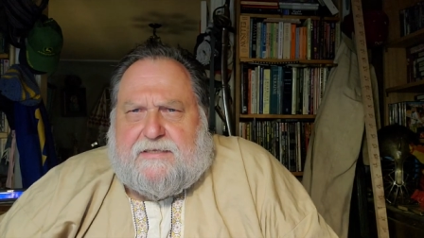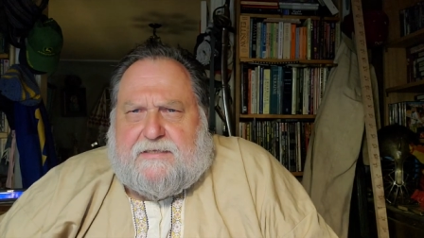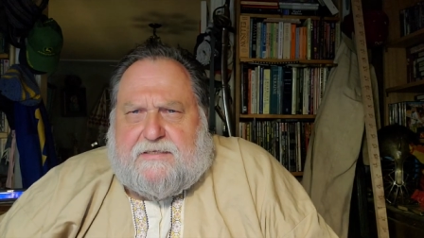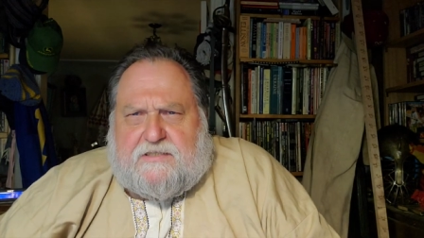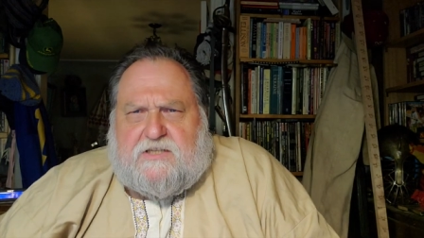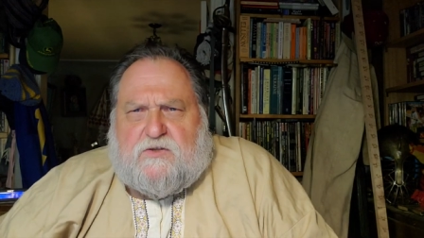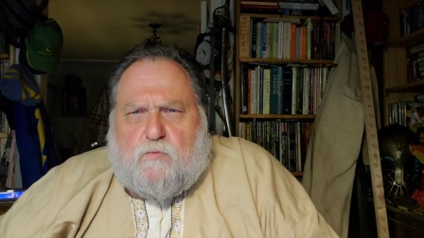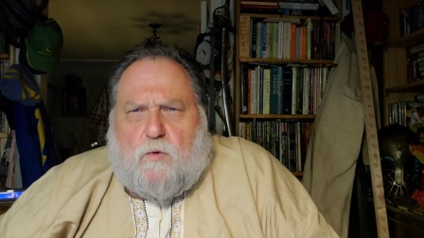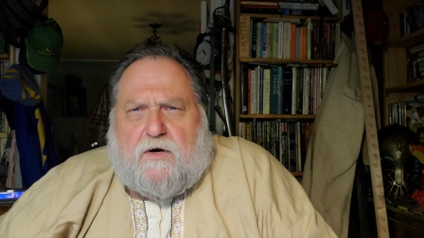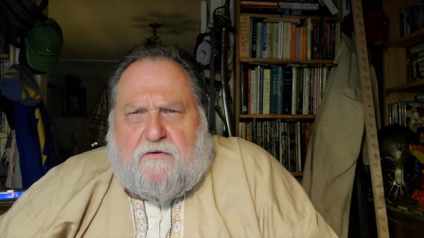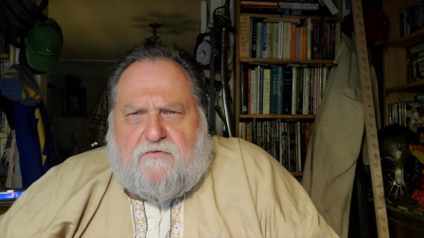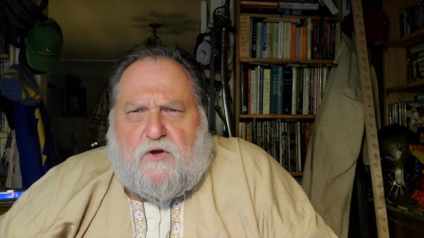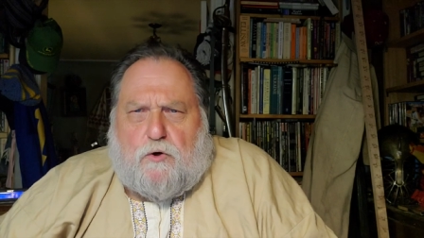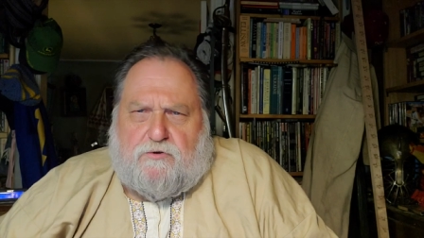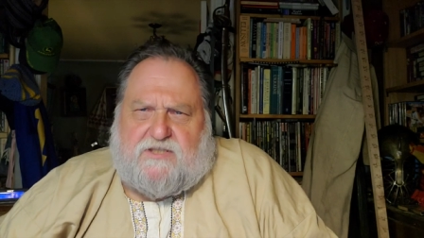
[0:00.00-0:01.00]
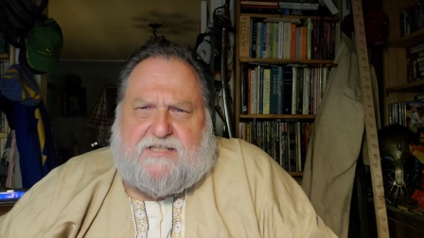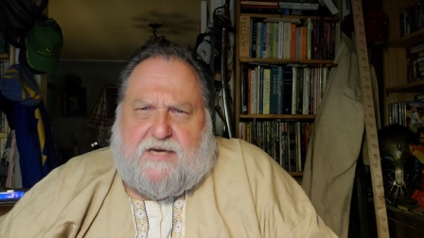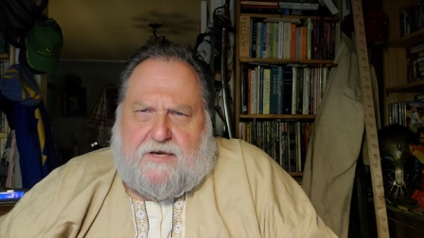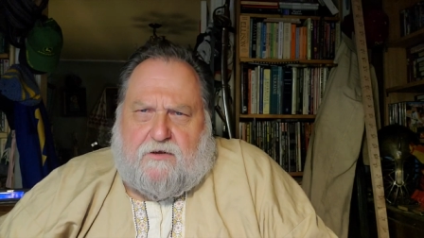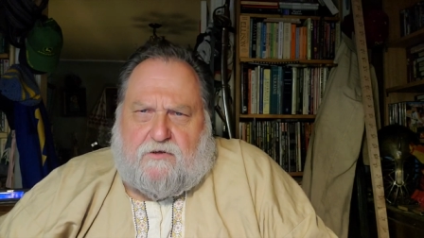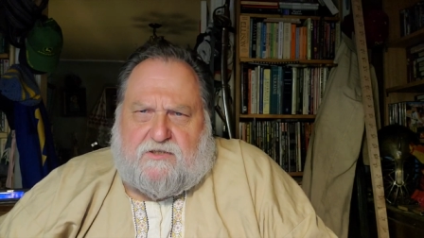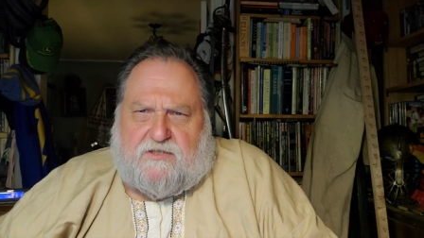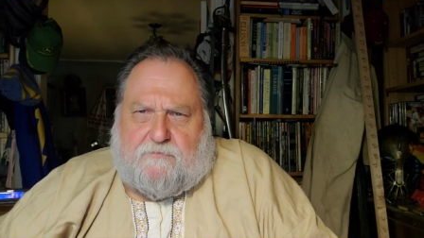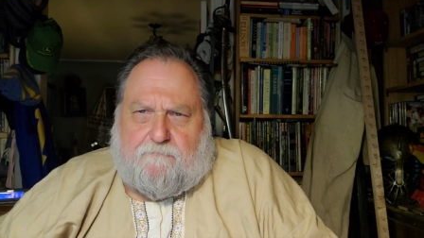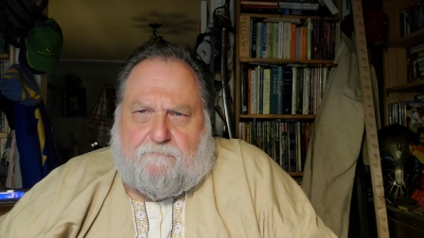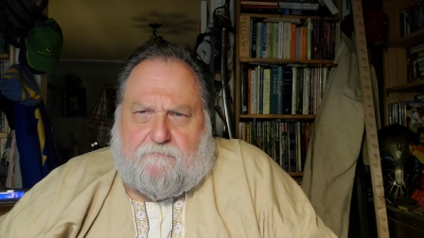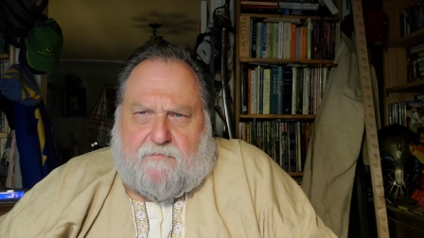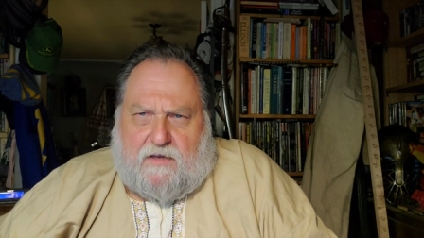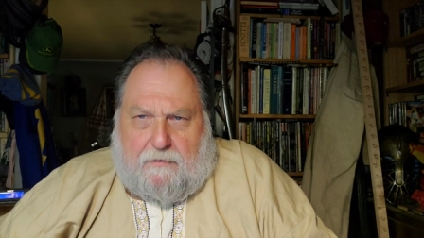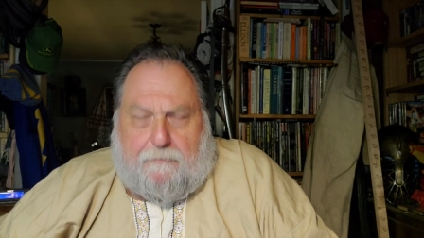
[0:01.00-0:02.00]
this is one of those tales
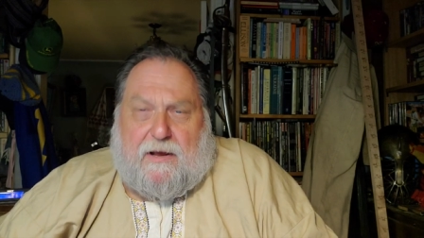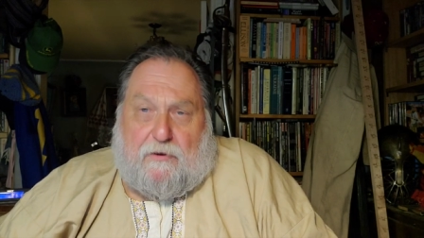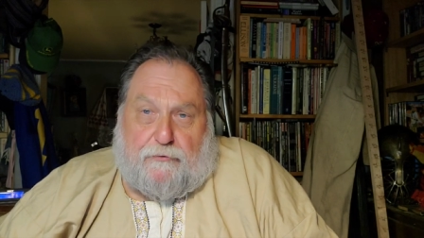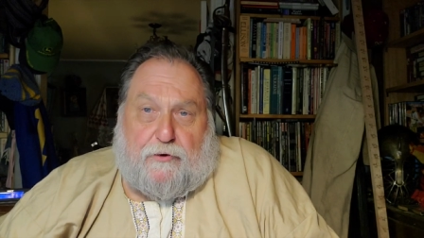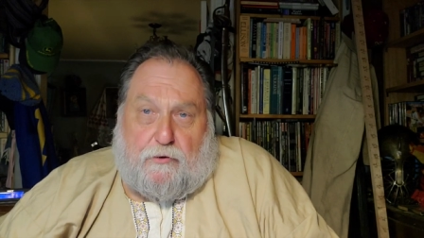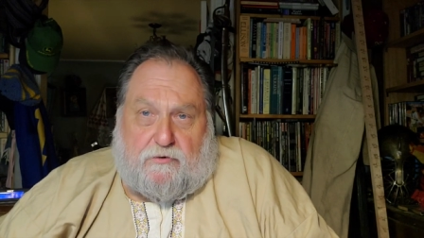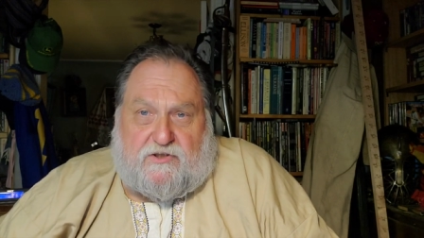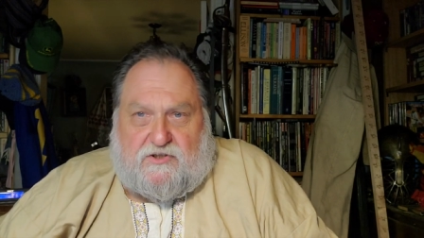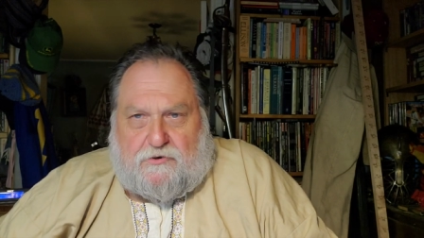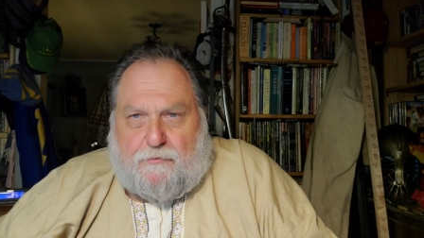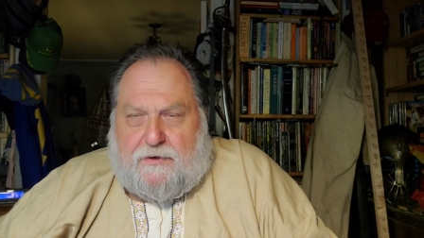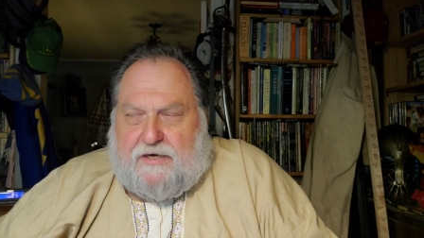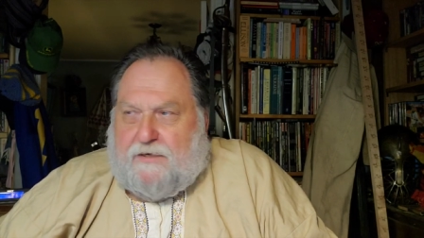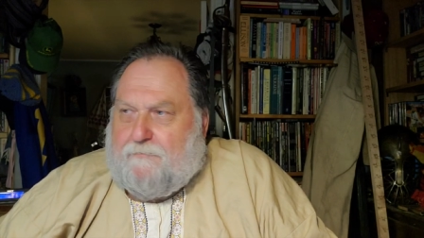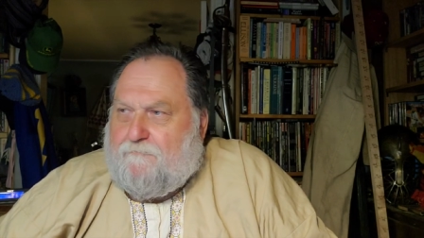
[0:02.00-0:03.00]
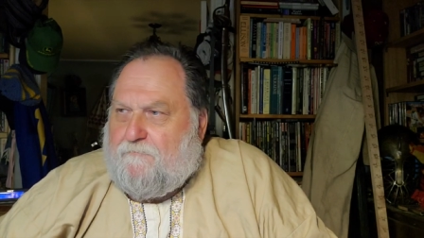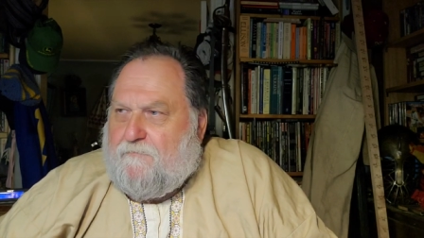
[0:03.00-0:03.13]
about those three.